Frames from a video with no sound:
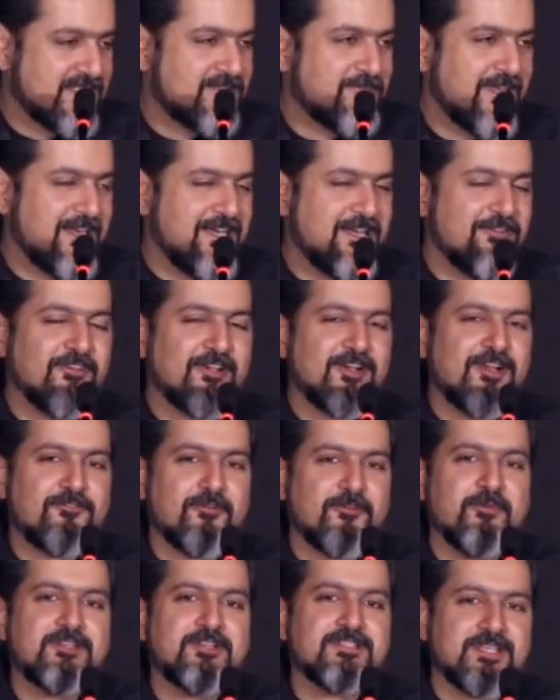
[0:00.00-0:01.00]
It's very
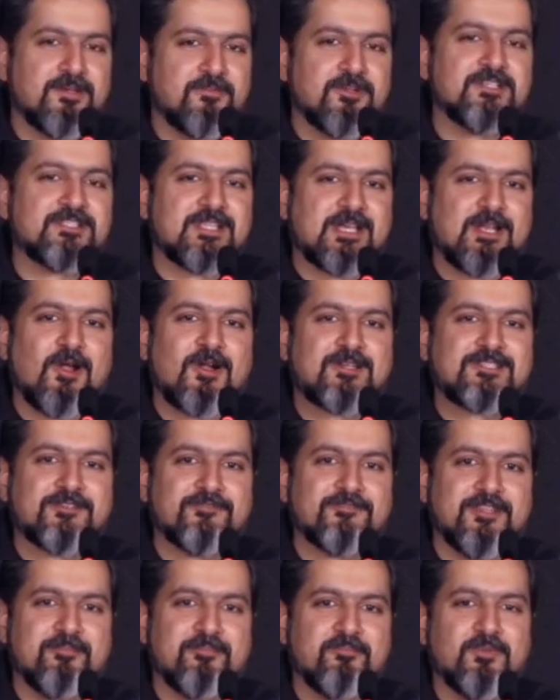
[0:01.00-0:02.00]
difficult for me to say, because there are lots
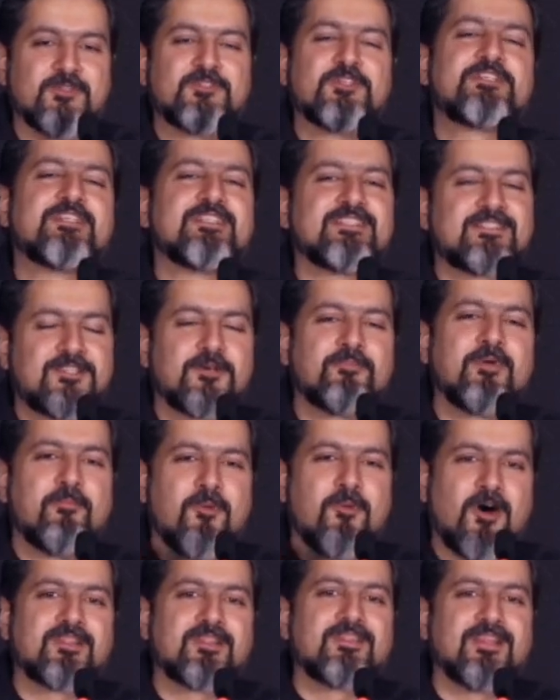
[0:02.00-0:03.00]
of them. Musicians, to main
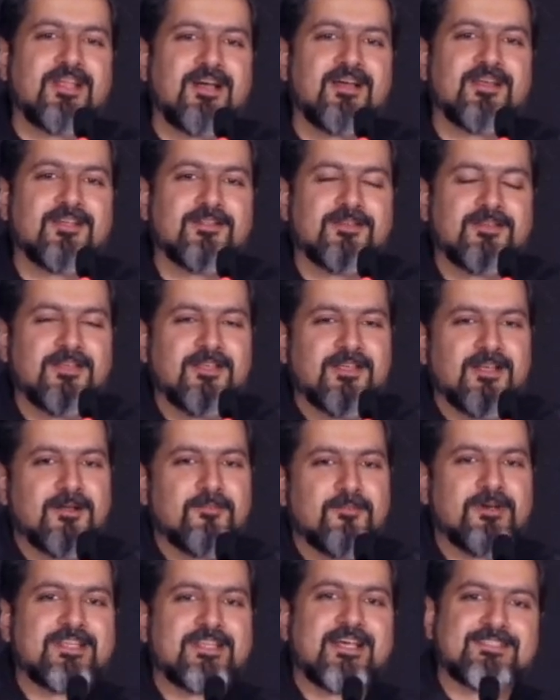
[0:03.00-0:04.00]
bahut
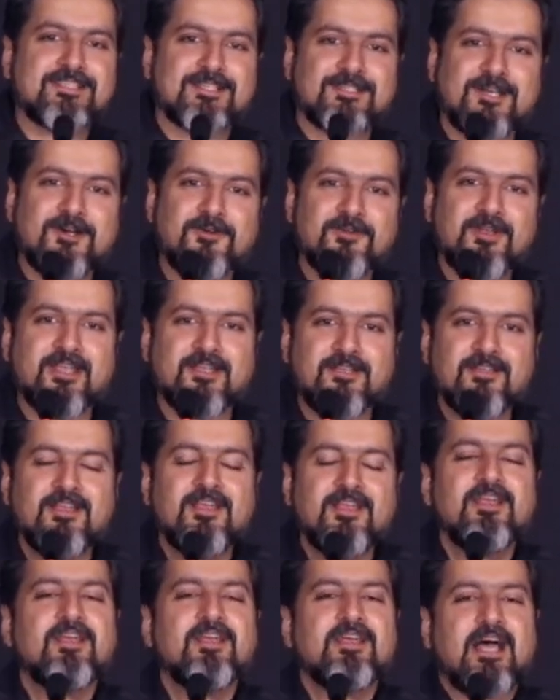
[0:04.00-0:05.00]
bata sakta hun. Like,
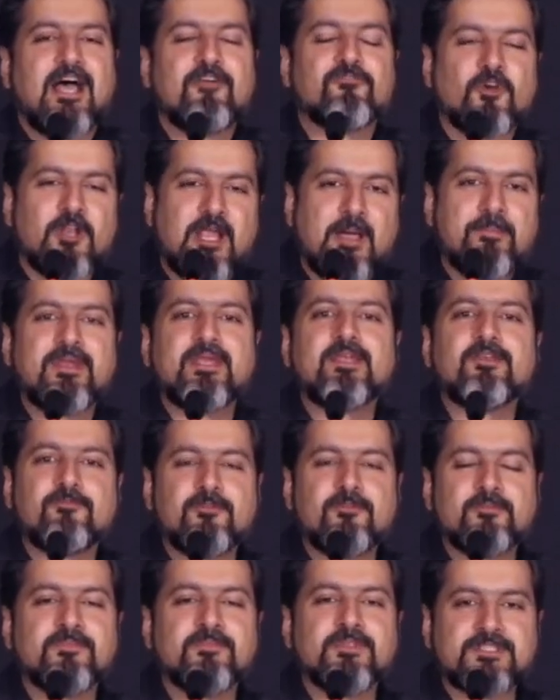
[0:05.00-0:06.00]
I've
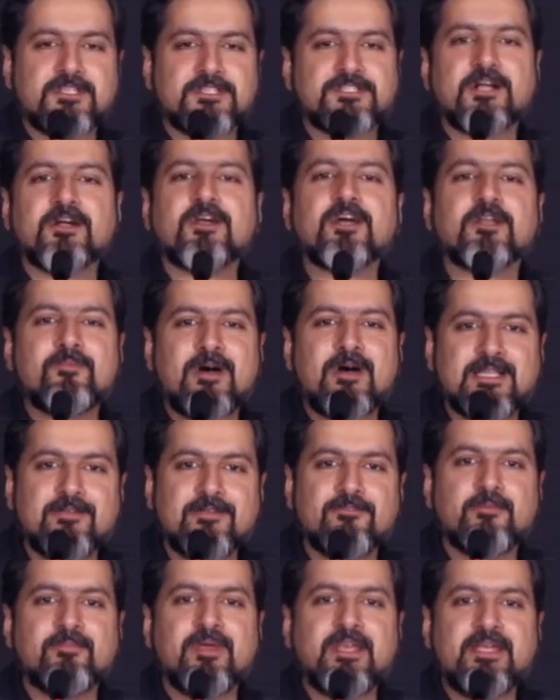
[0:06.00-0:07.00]
collaborated with Mr. Shankar
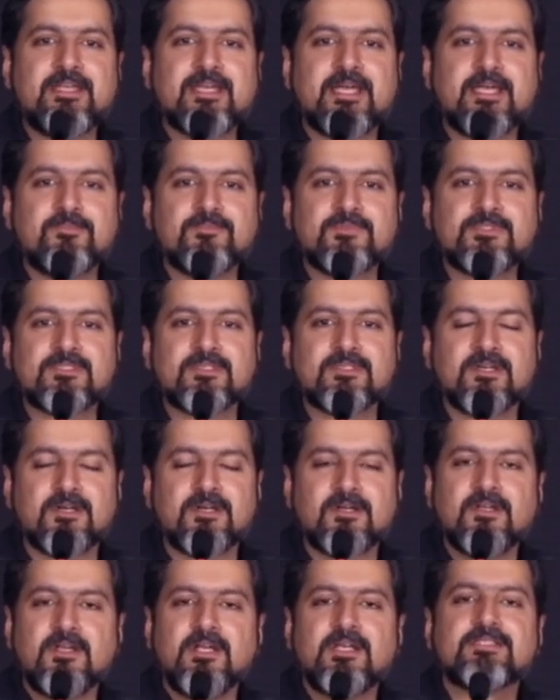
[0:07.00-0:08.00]
Mahadevan many times.
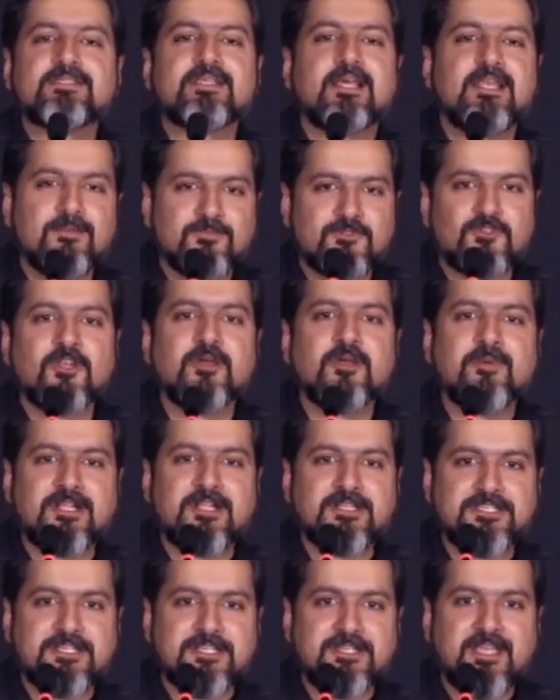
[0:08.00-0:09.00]
Salim
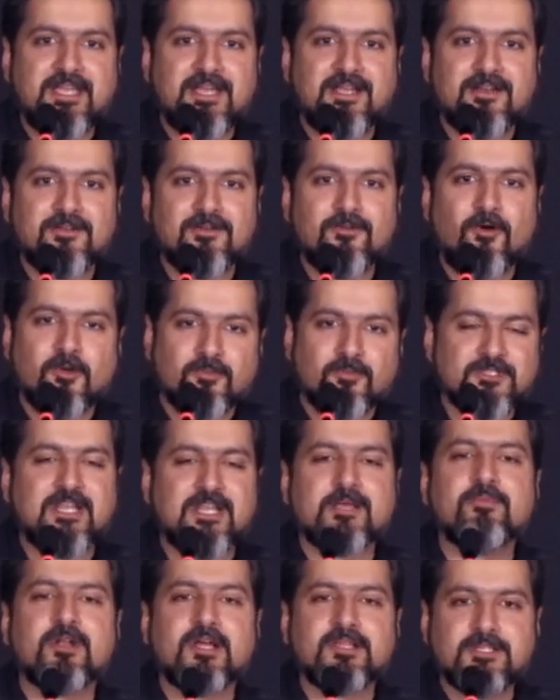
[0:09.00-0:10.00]
Suleiman ji, they are almost
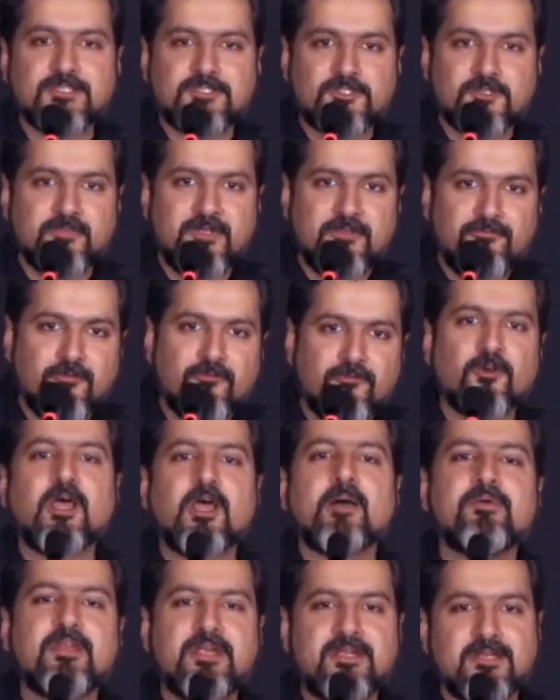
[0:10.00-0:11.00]
like brothers to me. We've
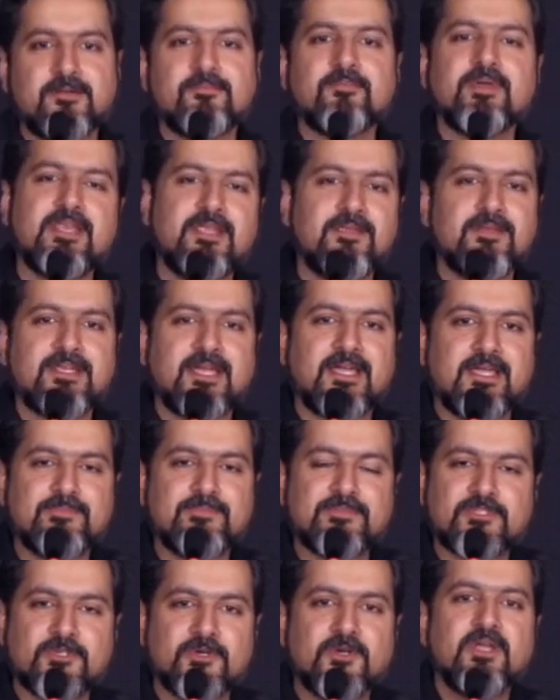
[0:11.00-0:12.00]
collaborated many
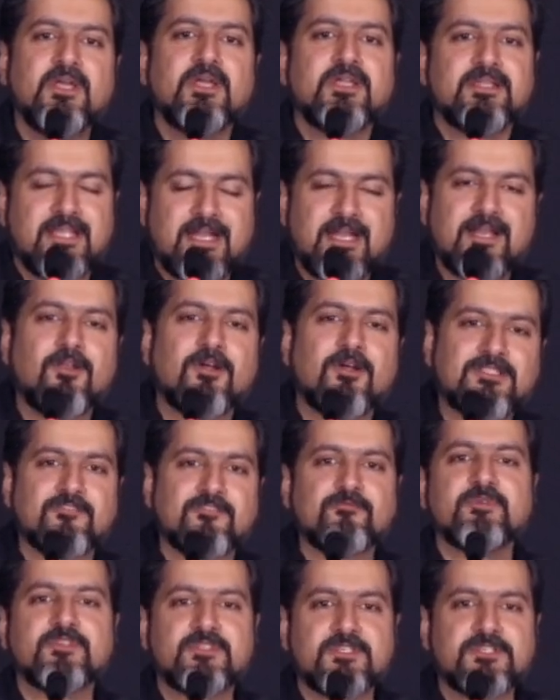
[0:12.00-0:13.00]
times. So, there are lots
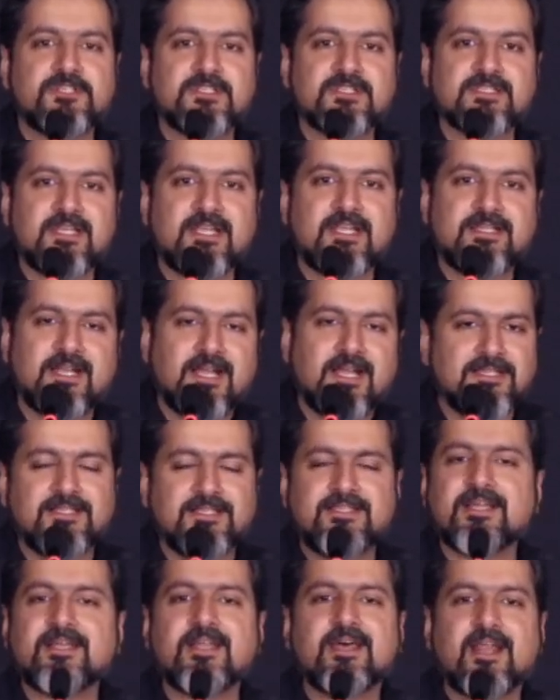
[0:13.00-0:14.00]
of musicians like that.
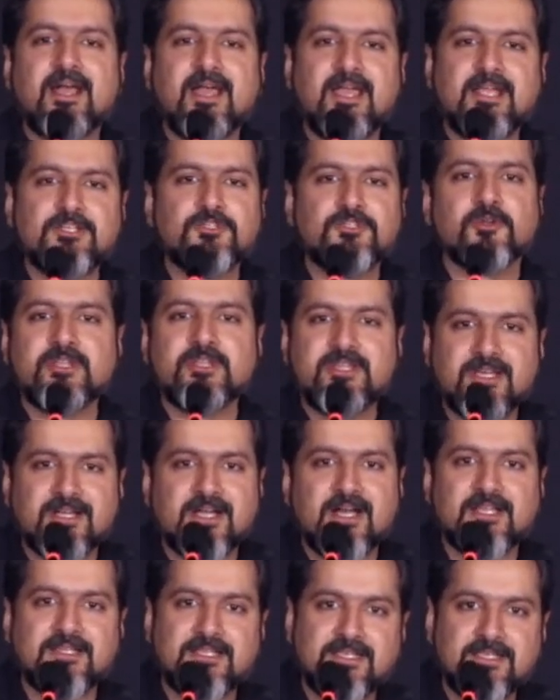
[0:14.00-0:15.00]
Aditya Narayan,
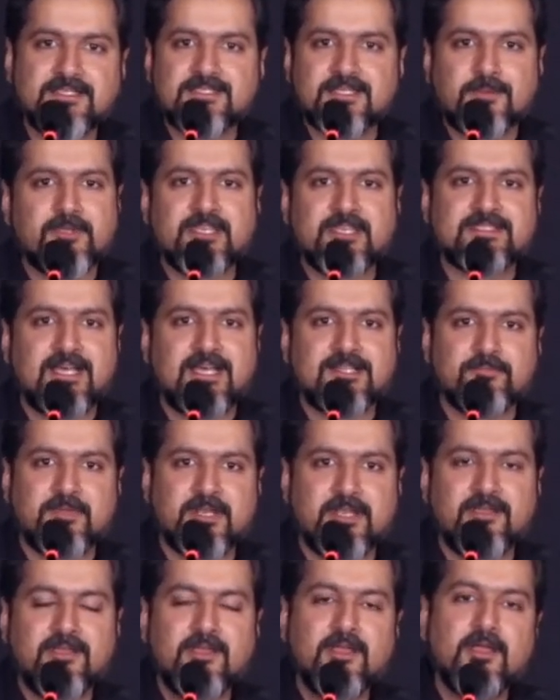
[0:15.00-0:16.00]
Jonita Gandhi, sabke saath
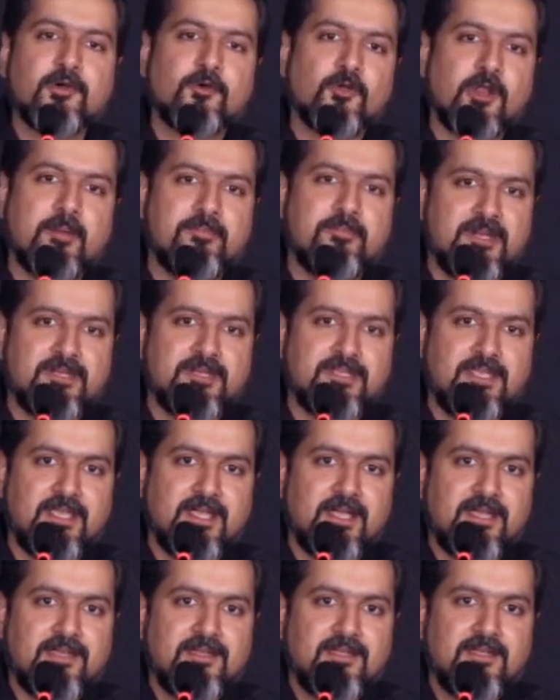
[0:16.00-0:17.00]
maine collaborate
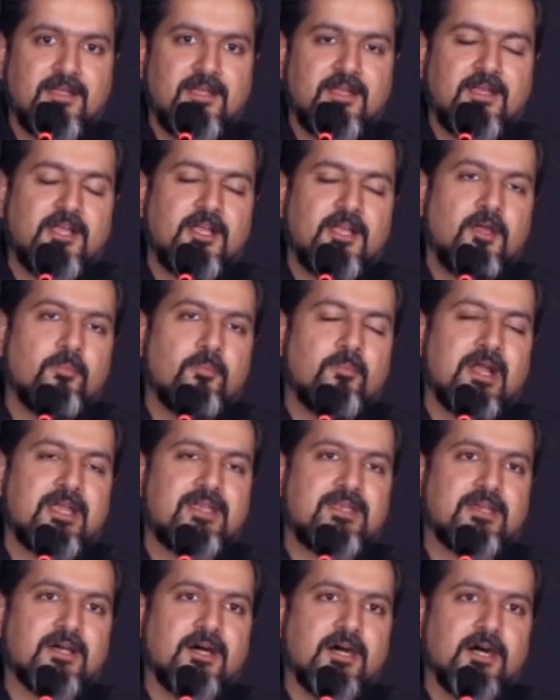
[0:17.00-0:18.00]
kiya hai.
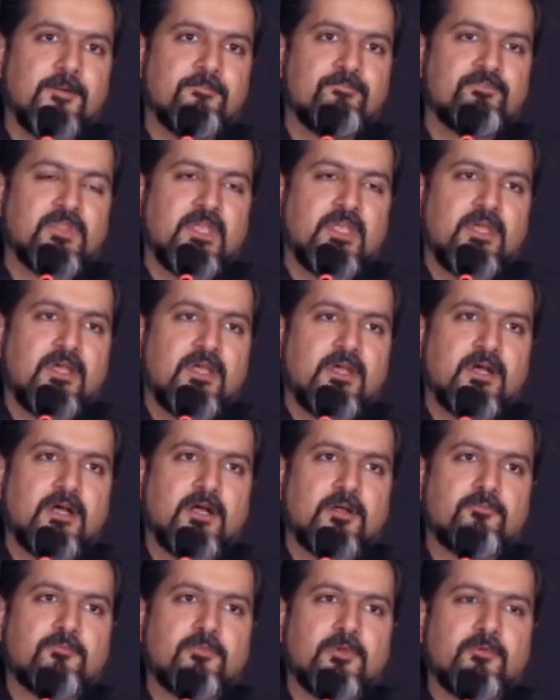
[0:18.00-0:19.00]
But
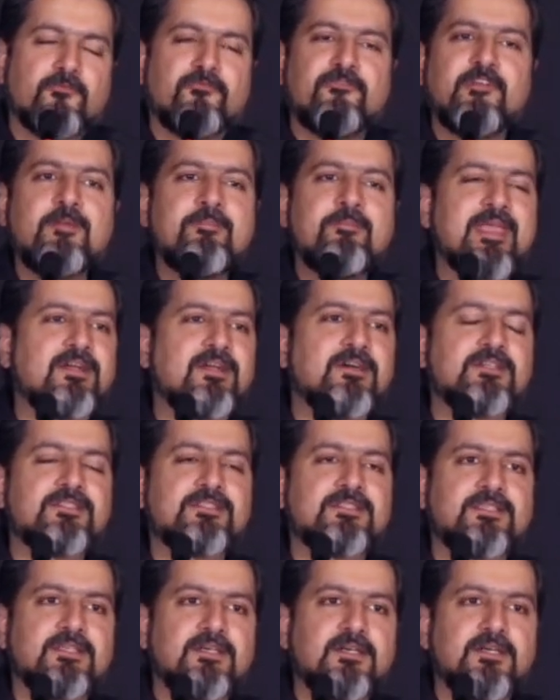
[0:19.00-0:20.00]

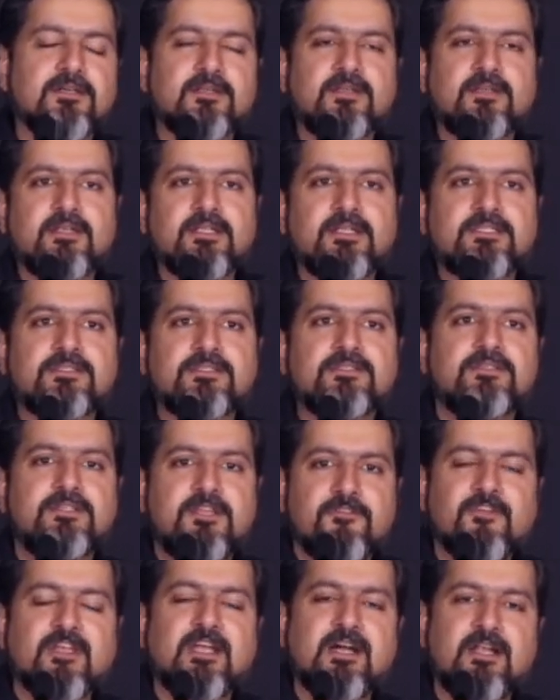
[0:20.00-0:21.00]
filmmakers, it's
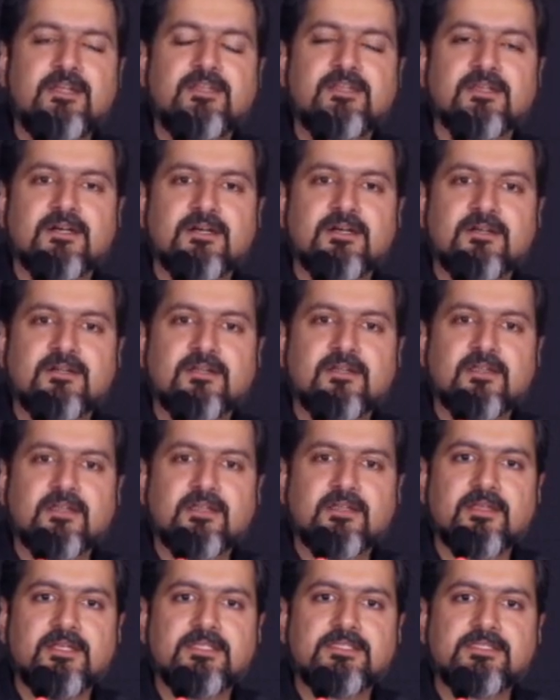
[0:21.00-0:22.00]
difficult.
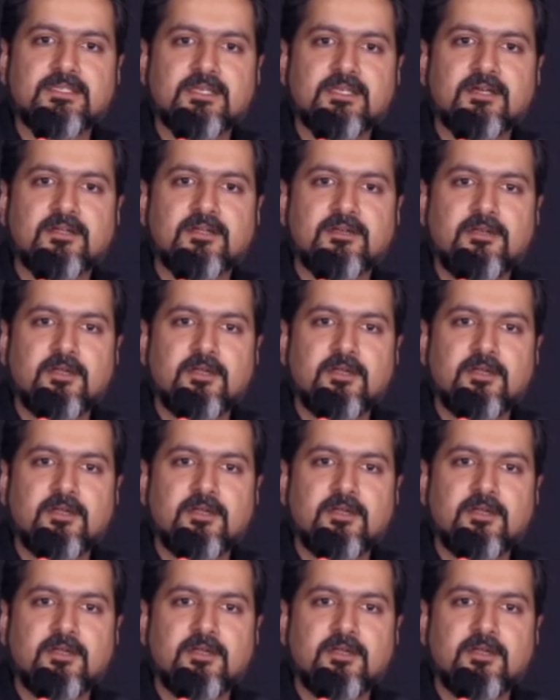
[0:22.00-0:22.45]
It's